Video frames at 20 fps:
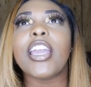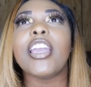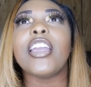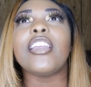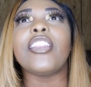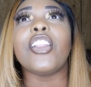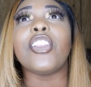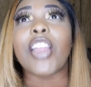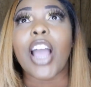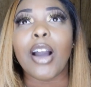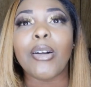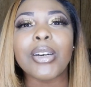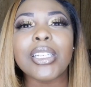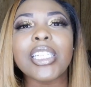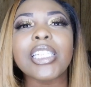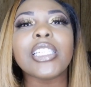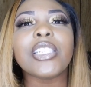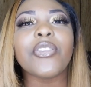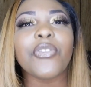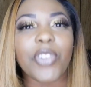that
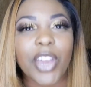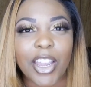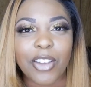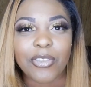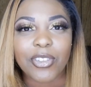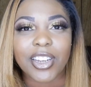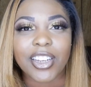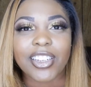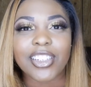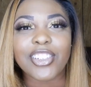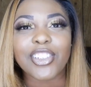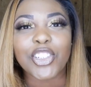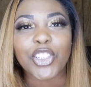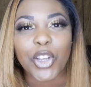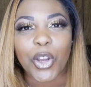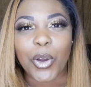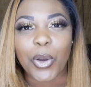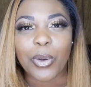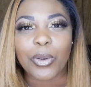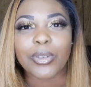was his favorite
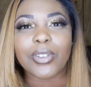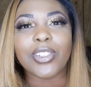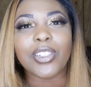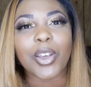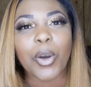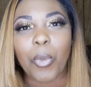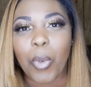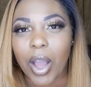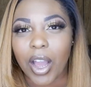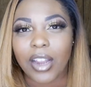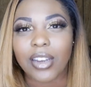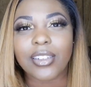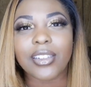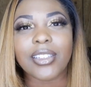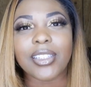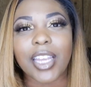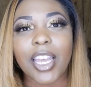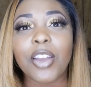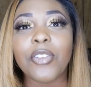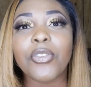show to watch,
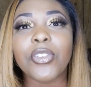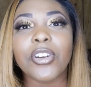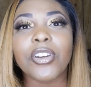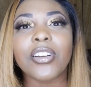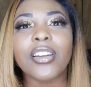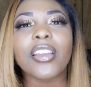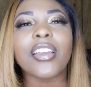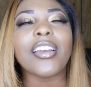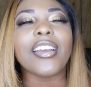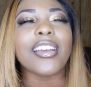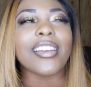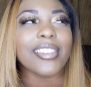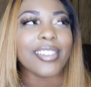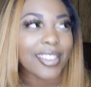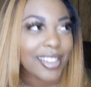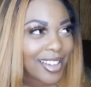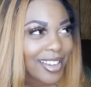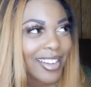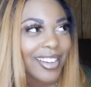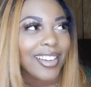Sanford and
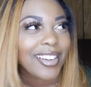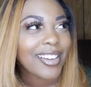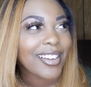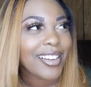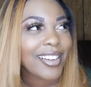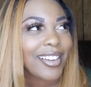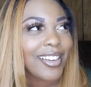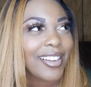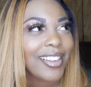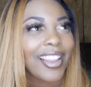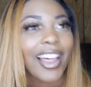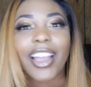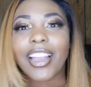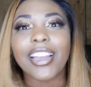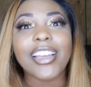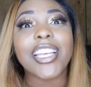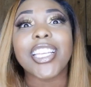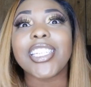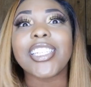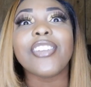Son. Like,
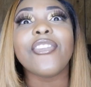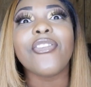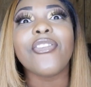his